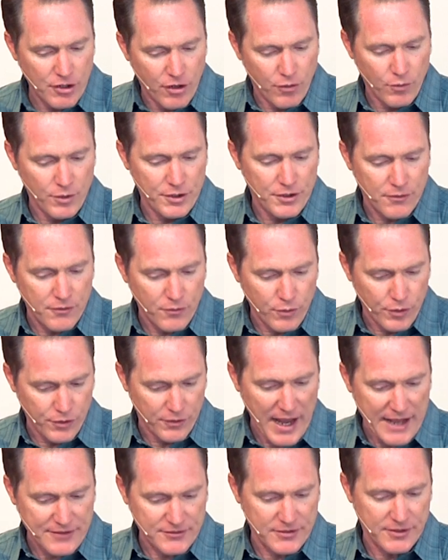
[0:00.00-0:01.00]
you know, we're
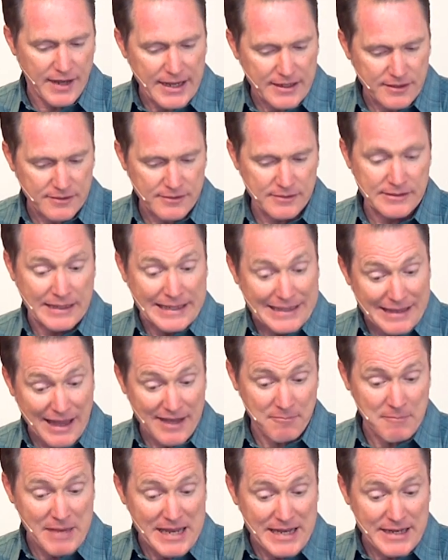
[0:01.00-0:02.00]
not to
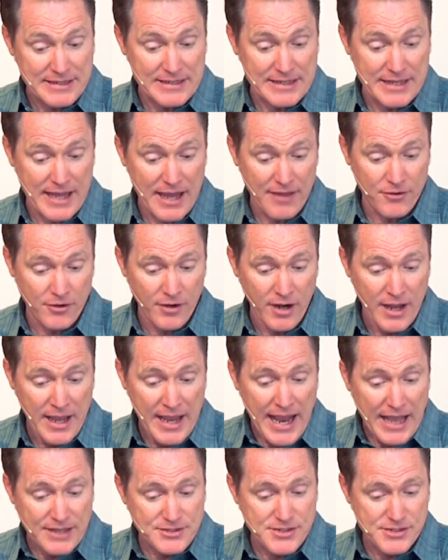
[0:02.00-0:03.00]
neglect meeting together,
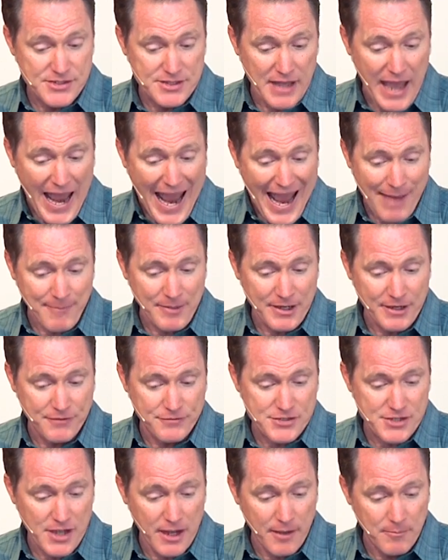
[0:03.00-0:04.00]
as is the habit of
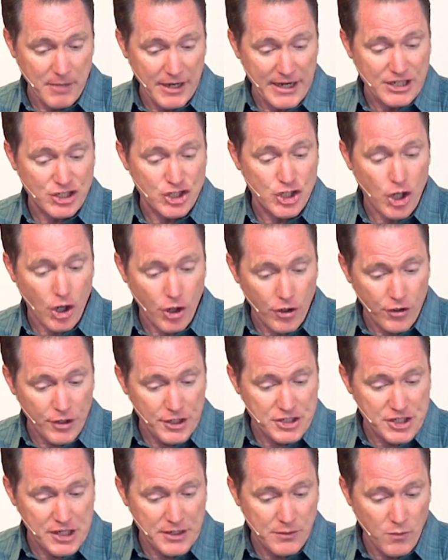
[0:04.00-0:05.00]
some, but
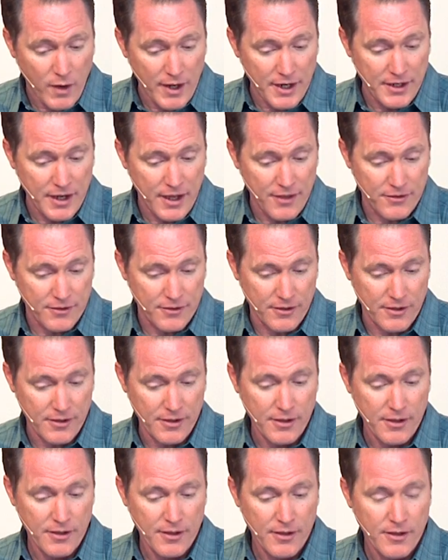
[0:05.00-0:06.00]
encouraging one another.
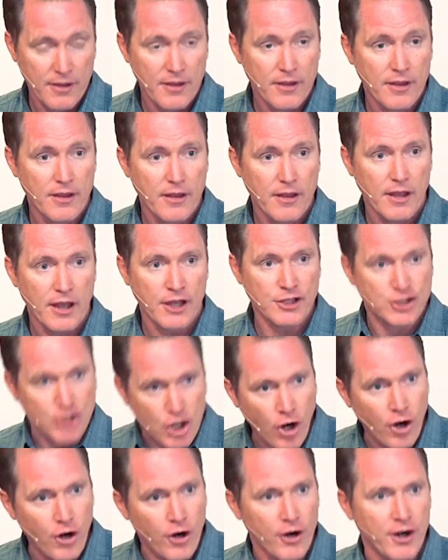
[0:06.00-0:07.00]

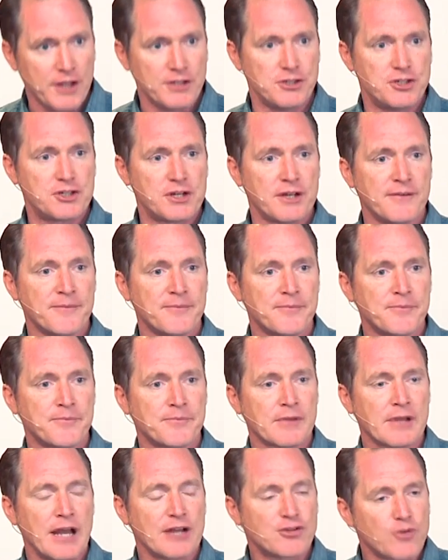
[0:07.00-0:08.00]
Encouraged.
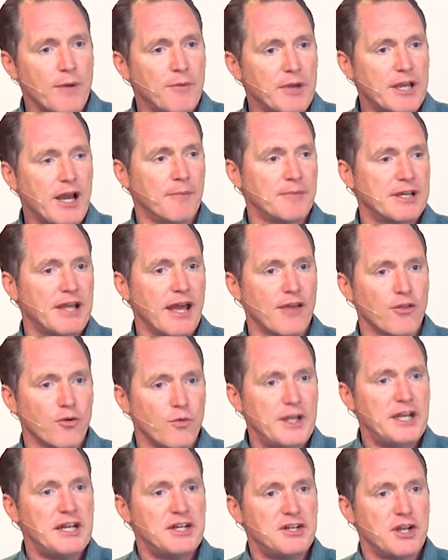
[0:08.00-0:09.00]
That's why we come together.
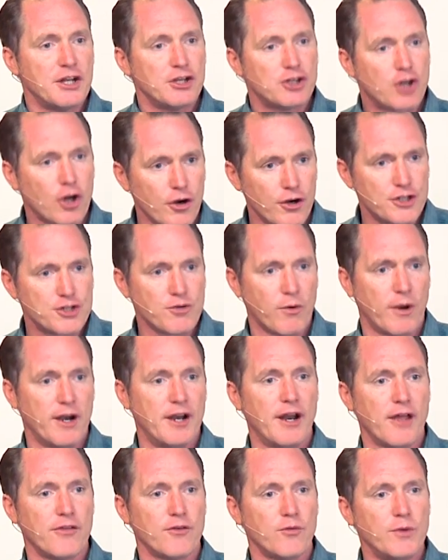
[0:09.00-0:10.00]
We need to encourage one
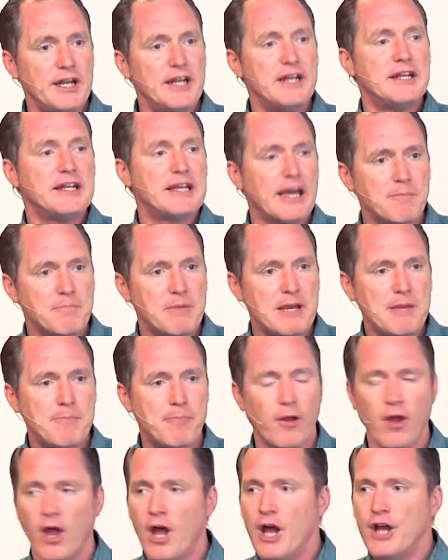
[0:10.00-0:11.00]
another. We need to get
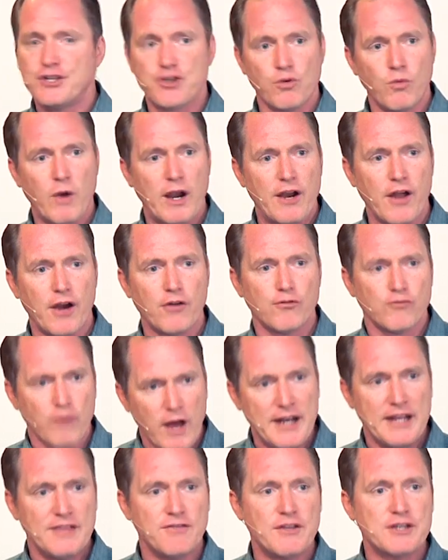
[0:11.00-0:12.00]
people to where they're
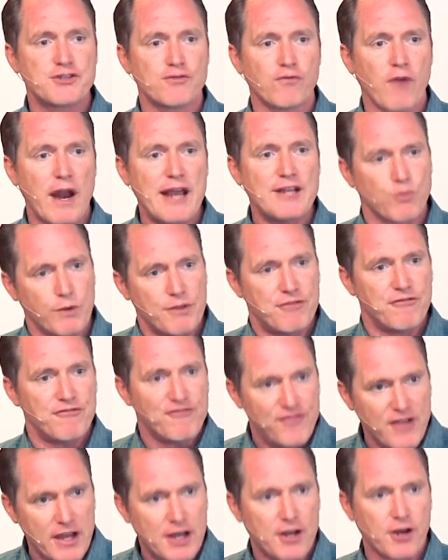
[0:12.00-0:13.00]
running this race with
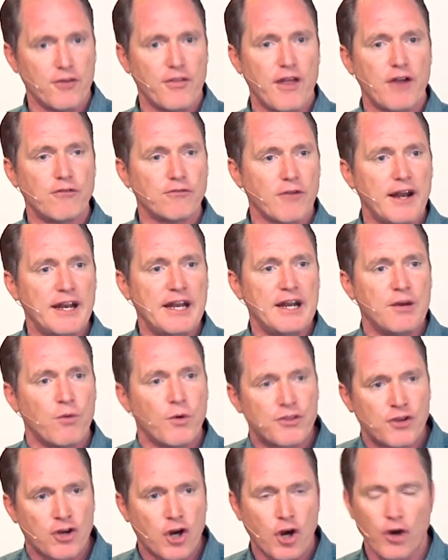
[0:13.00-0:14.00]
vigor. They're running it
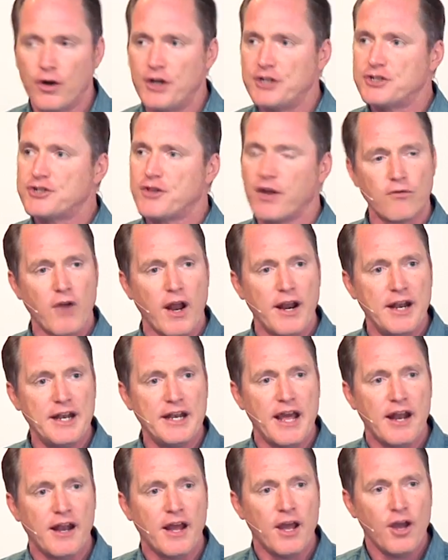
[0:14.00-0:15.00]
with courage. They're running
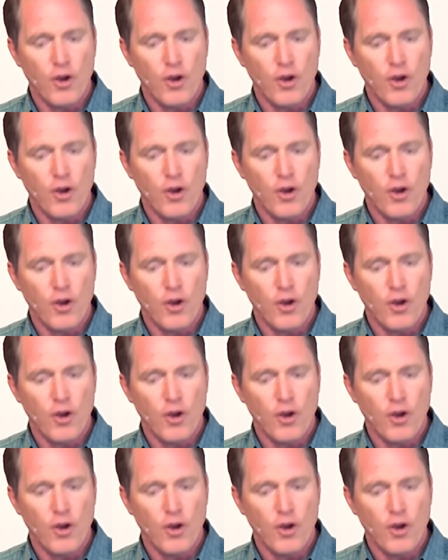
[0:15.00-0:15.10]
it